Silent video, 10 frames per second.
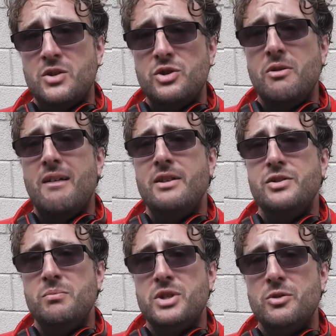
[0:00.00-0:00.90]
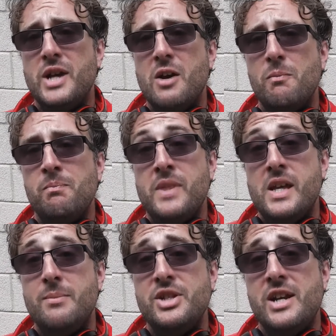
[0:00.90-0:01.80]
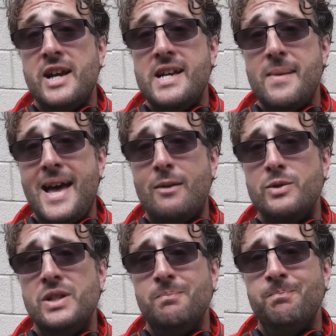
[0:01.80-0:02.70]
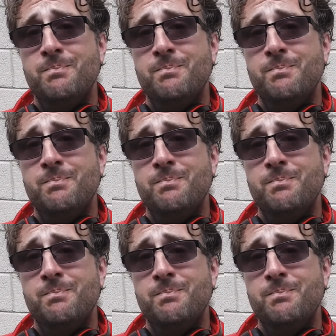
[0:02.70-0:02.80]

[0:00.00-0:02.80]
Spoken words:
In 2 hours, you'll know. MJ Knight out.